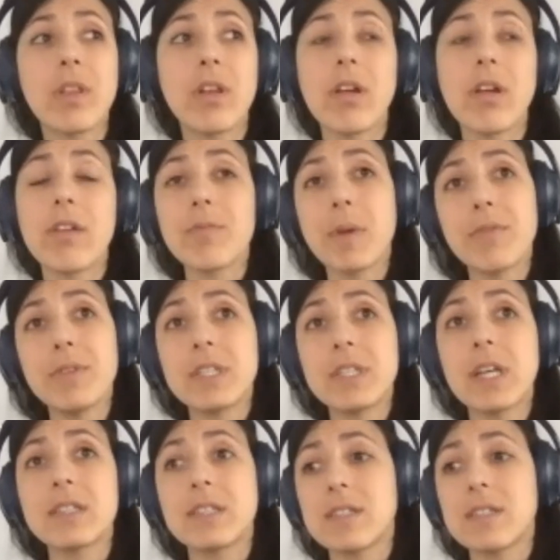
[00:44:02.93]
with a lot of my
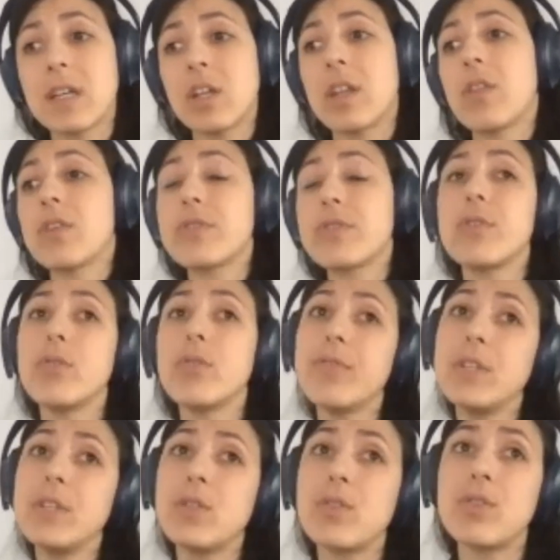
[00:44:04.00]
fintechs is that there's a new
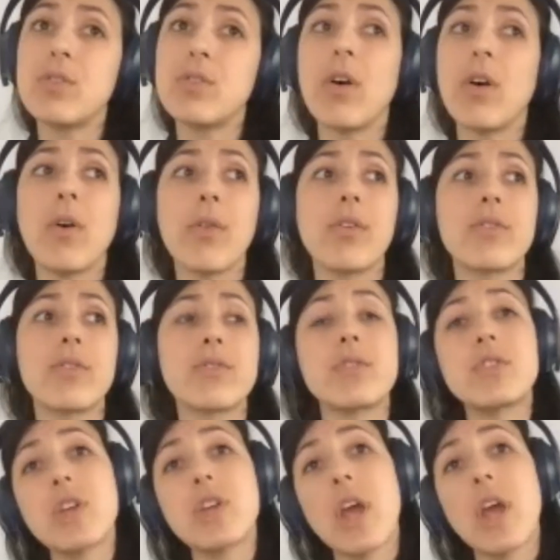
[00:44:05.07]
feature or there's a
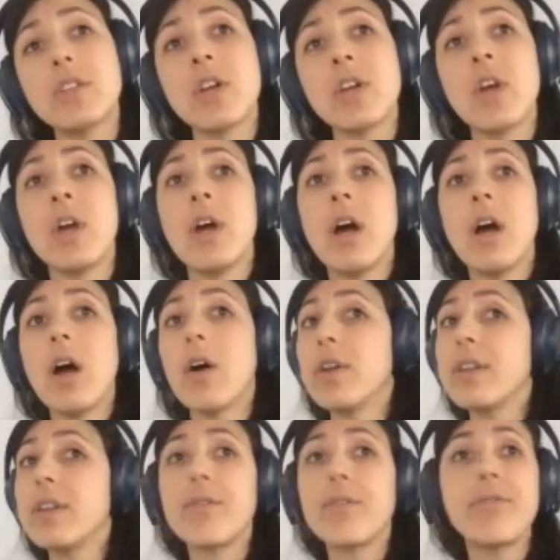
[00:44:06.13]
change
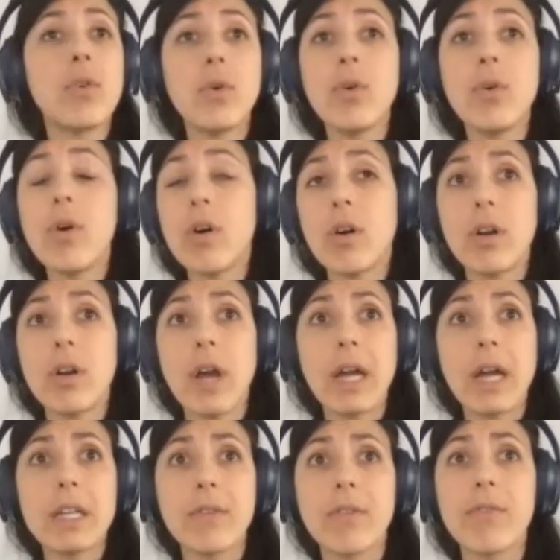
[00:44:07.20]
in the flow or
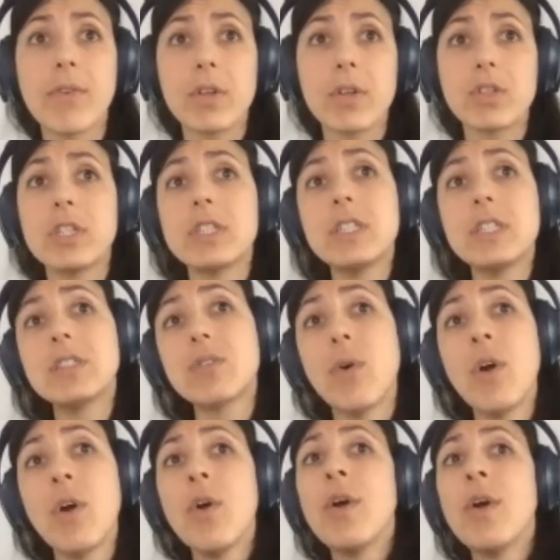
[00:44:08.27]
any of the functionality.
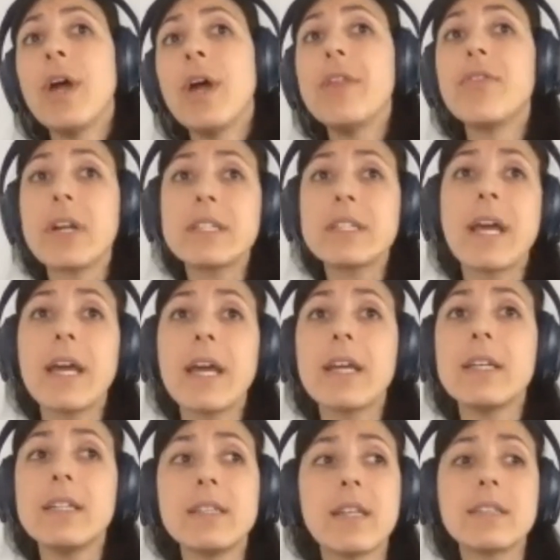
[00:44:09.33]
So in that
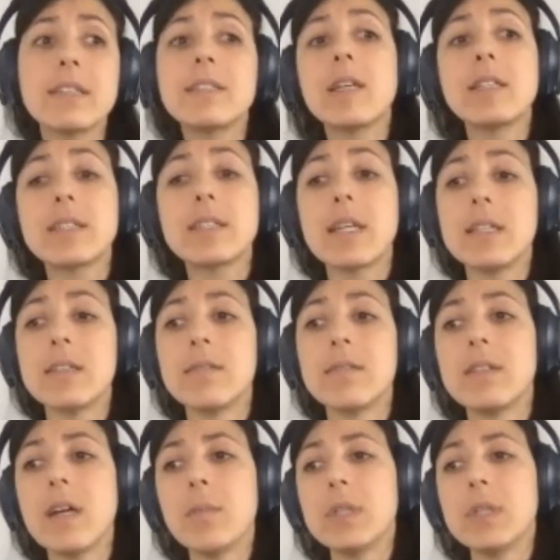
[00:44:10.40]
case, in that sense,
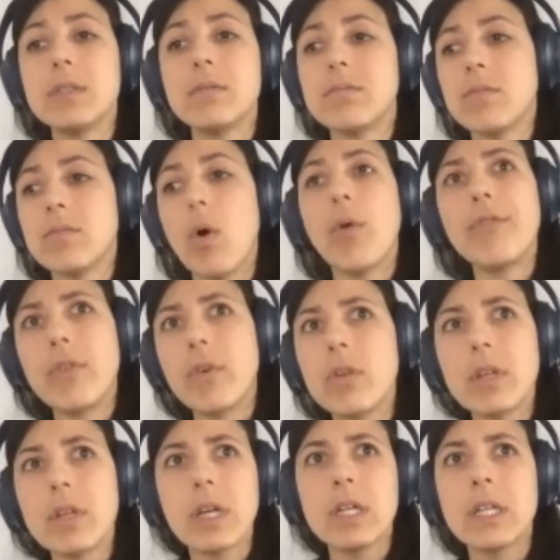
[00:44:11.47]
and I mean,
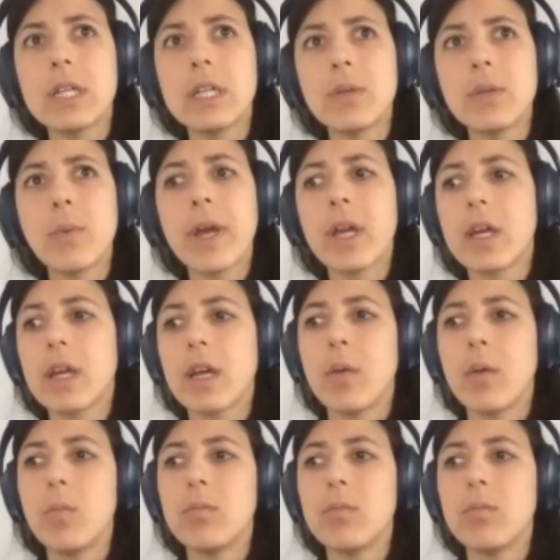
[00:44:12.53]
overall, in any way,